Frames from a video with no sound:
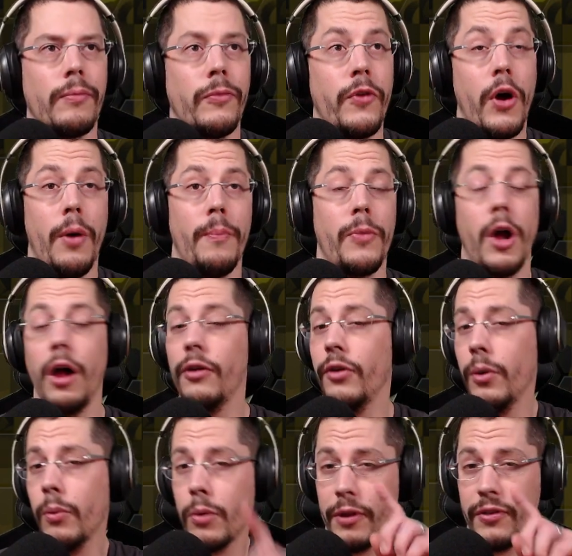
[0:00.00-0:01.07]
So,
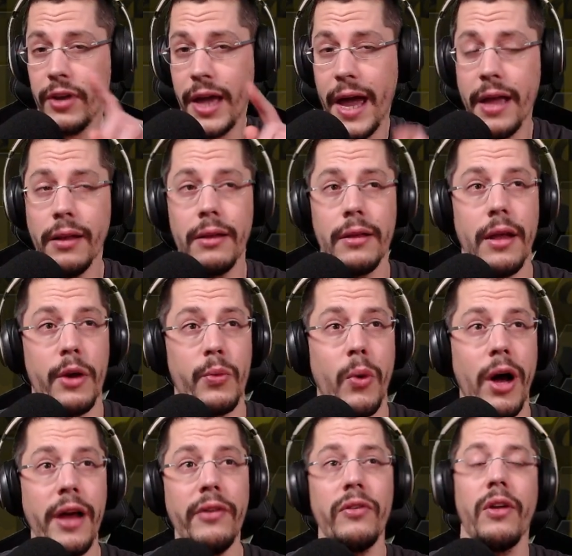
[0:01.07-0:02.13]
also, once again, the
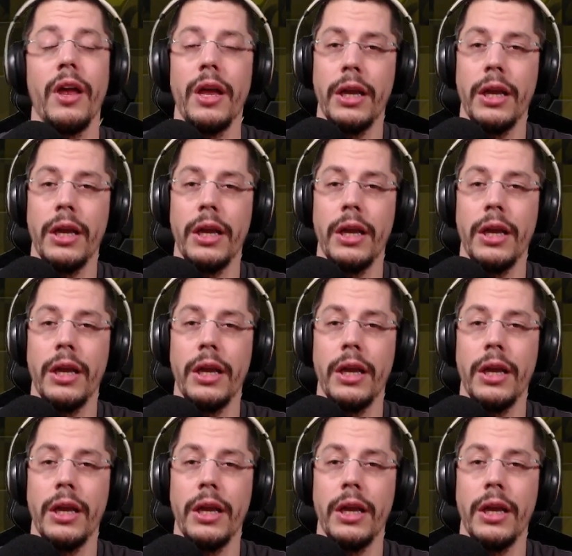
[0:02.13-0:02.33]
advice,